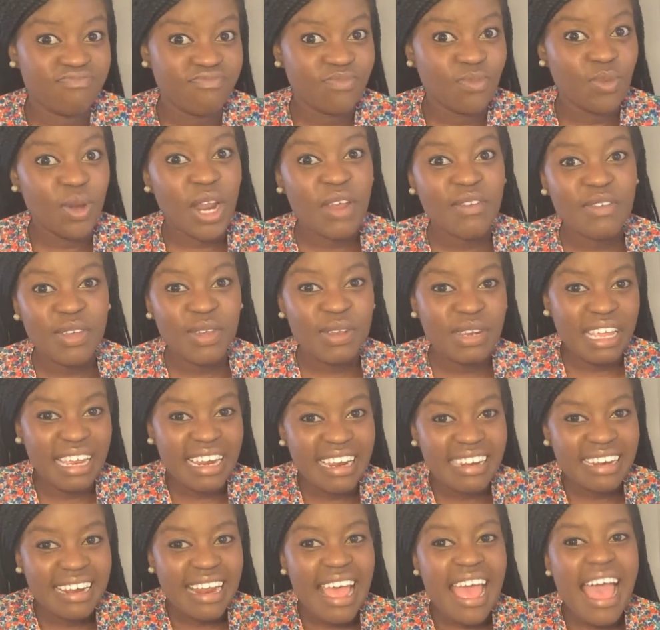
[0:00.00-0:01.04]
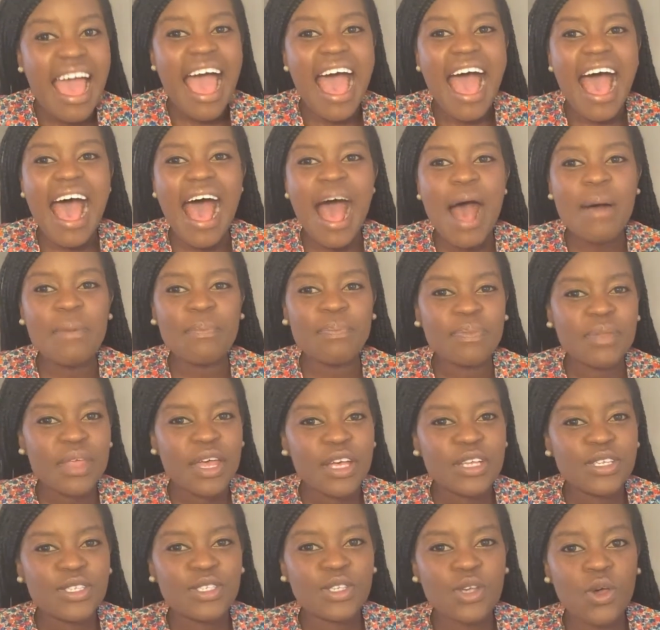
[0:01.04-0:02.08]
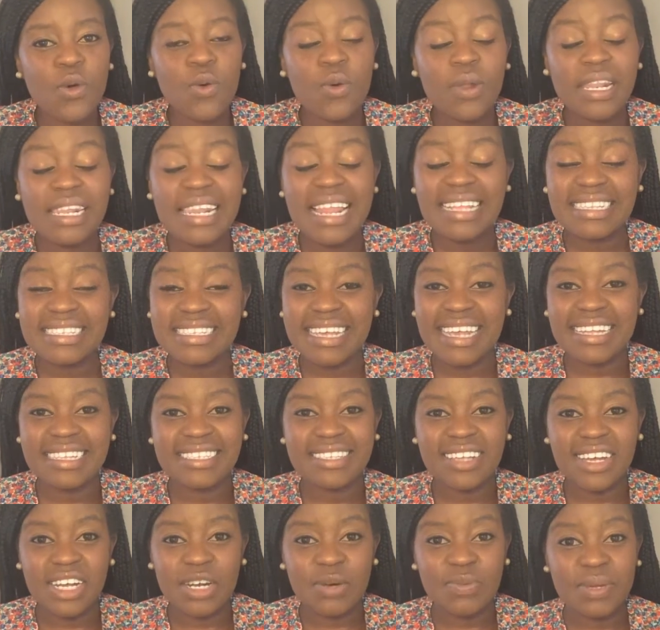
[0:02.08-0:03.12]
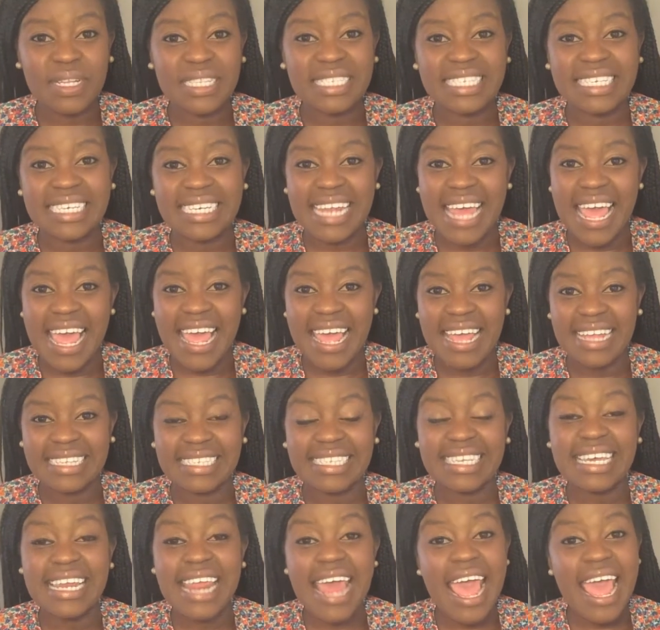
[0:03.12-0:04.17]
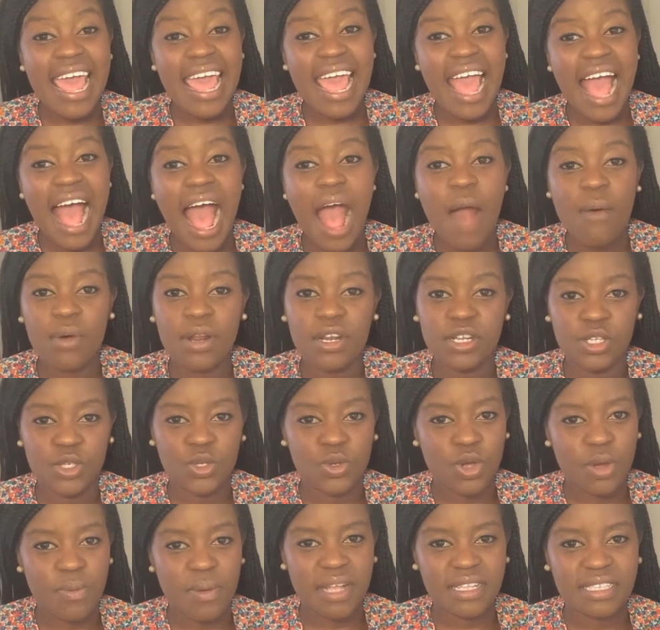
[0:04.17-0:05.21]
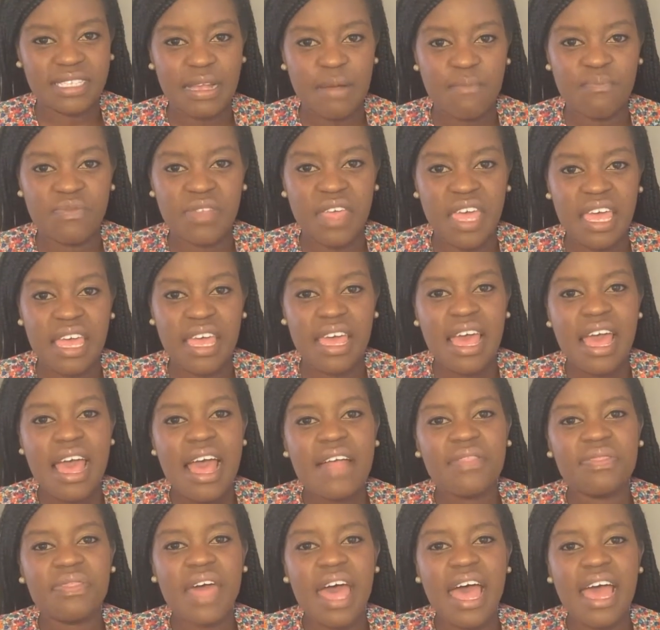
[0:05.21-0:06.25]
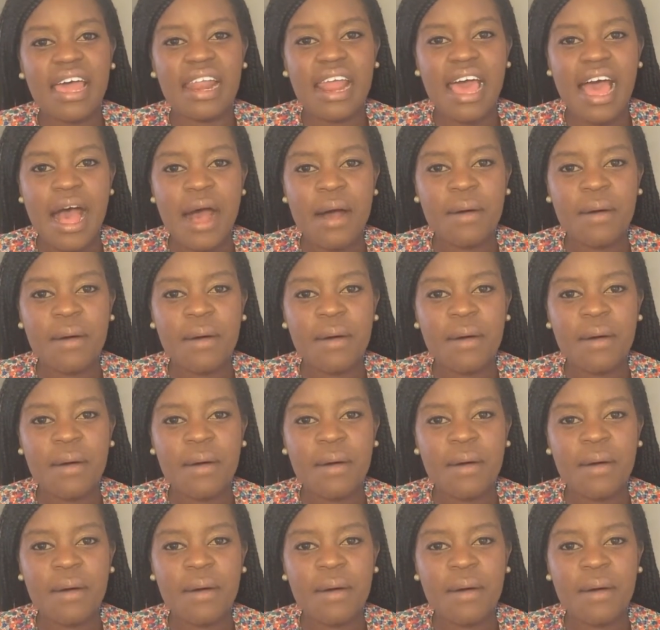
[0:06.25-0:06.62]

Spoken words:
whenever you need it. So let's get started with today. Today, I want to talk about something that